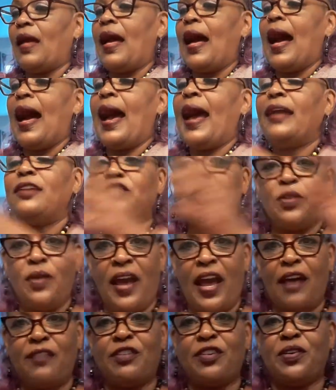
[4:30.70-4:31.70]
I do
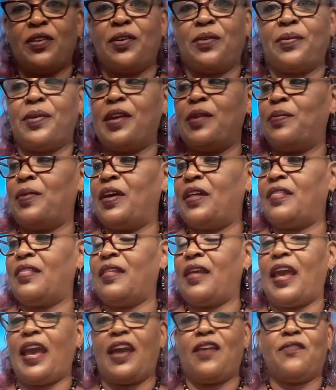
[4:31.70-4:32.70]
have to agree with
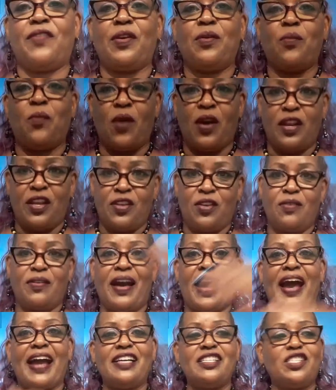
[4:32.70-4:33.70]
every one of you
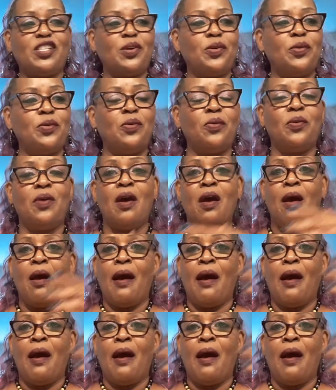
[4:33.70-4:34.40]
guys who